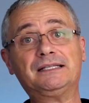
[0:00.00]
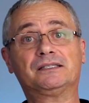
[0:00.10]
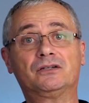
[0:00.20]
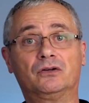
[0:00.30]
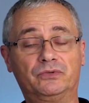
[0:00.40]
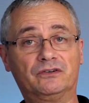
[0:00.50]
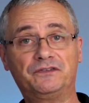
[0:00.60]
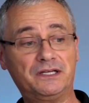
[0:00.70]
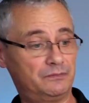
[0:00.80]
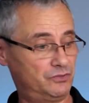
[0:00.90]
a headset on with your
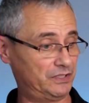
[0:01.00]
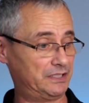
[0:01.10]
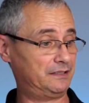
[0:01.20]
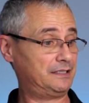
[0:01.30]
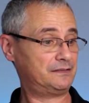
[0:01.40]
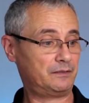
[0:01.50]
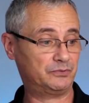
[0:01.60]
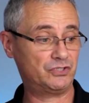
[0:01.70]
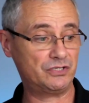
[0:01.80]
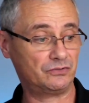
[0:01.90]
feet up, drinking nice
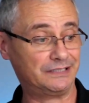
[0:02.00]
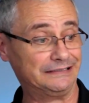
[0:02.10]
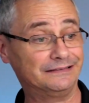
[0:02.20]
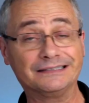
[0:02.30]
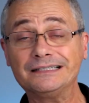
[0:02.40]
cappuccino like